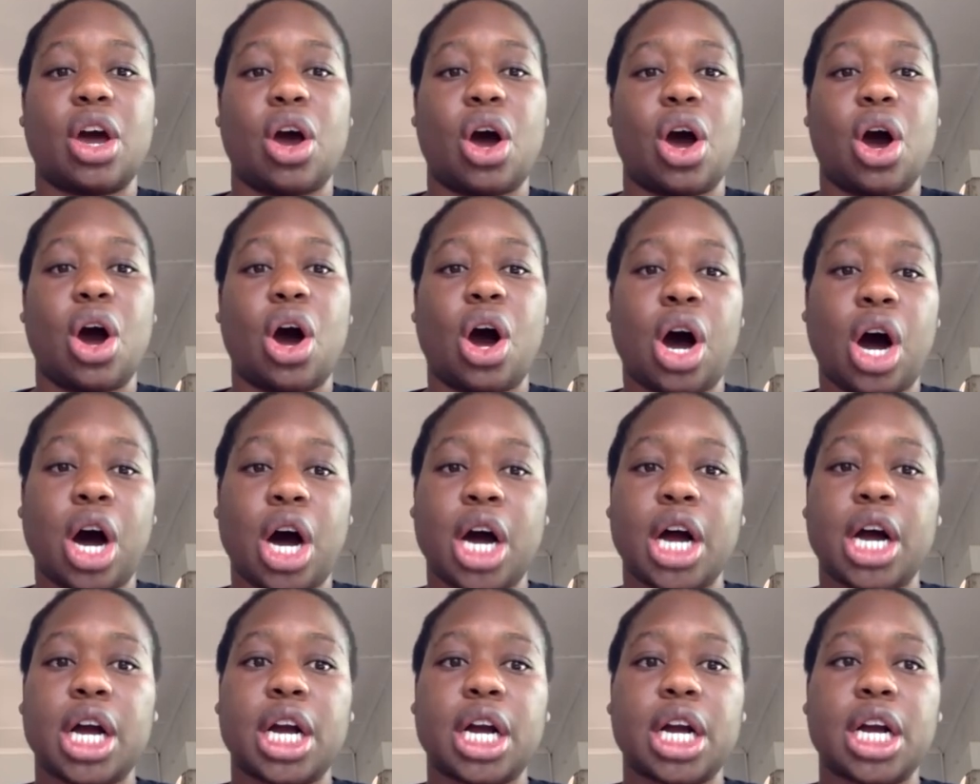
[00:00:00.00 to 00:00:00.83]

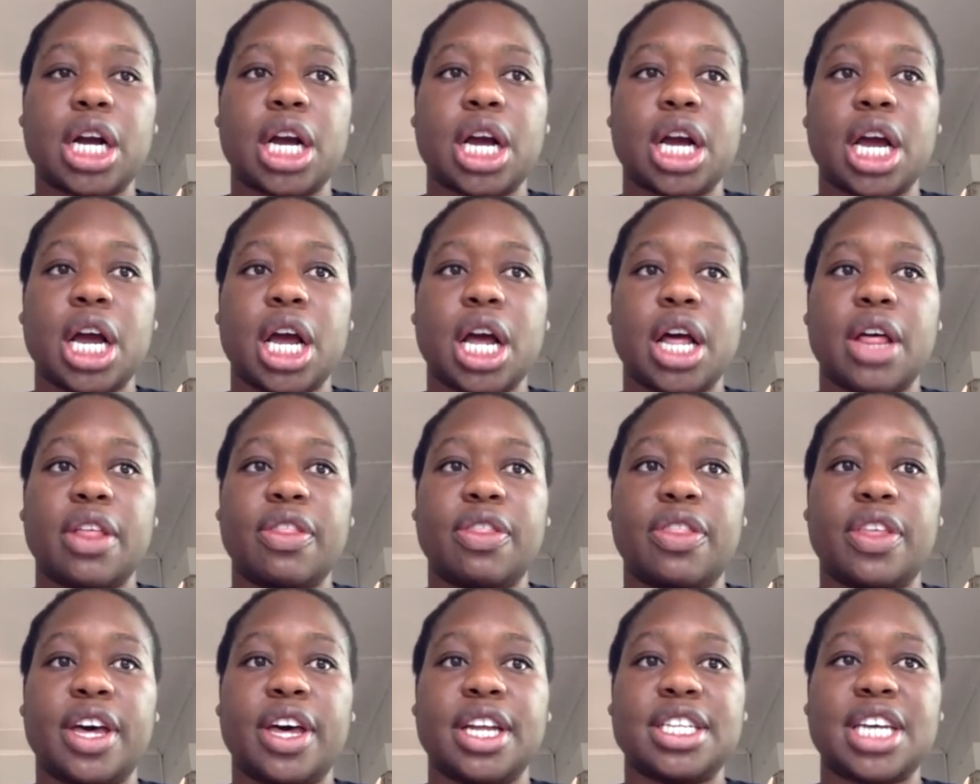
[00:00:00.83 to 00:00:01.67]
are
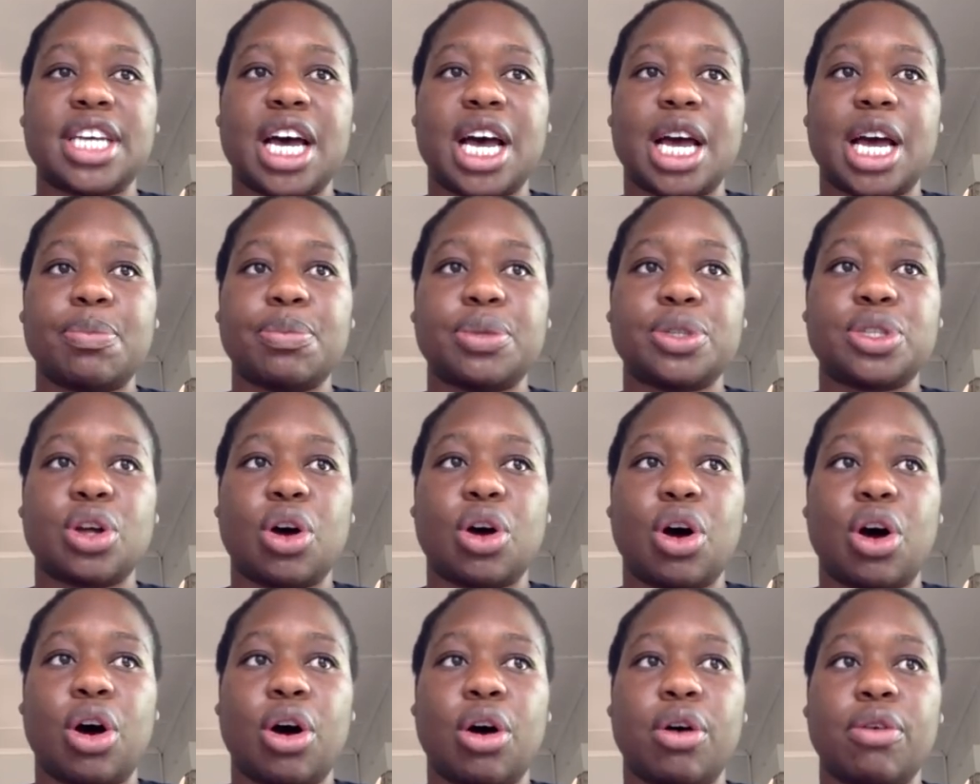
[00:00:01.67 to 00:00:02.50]
the types
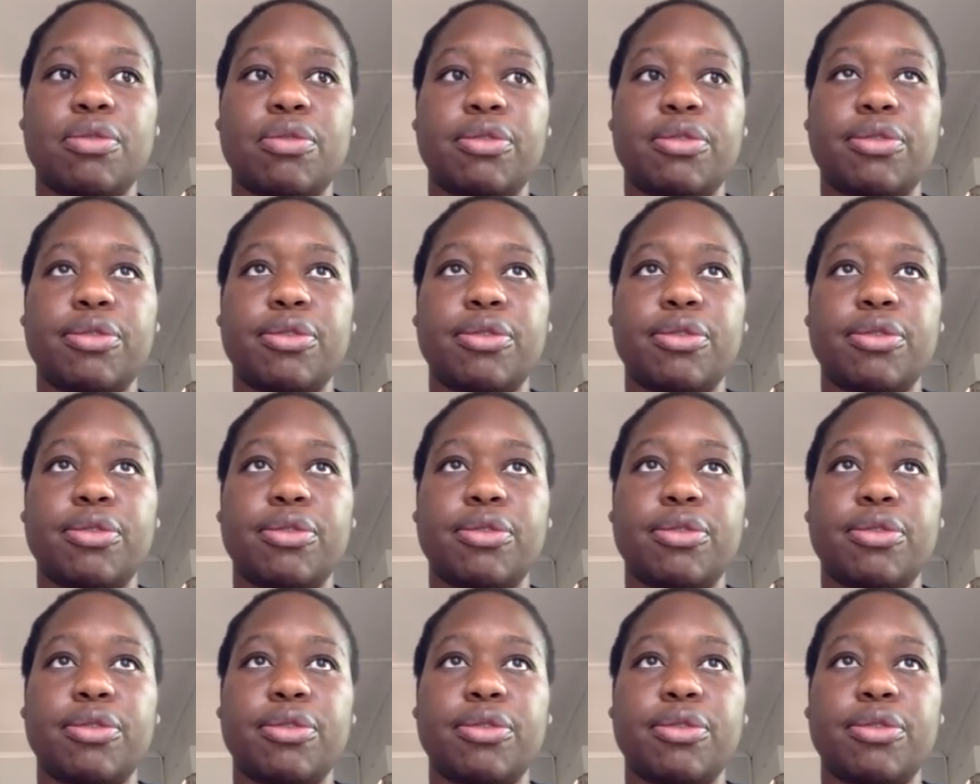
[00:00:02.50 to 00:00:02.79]
of